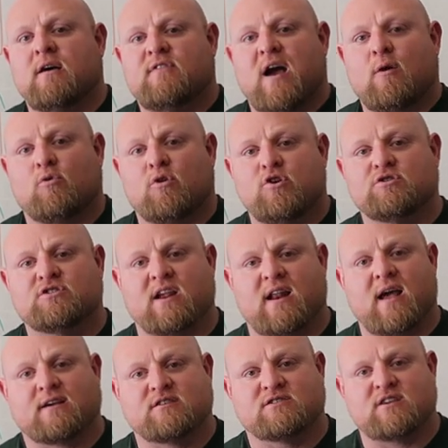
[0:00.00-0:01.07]
that we're using an
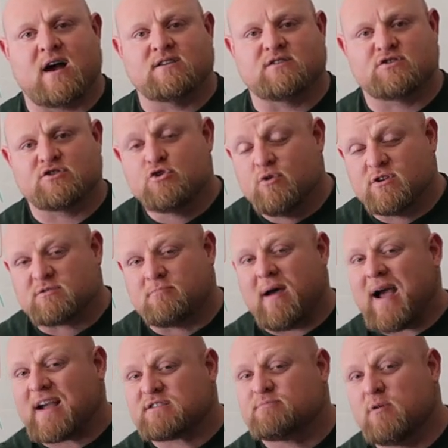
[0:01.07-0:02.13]
exercise to its
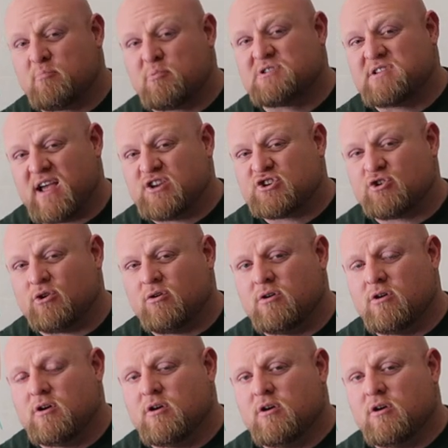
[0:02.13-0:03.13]
maximum potential,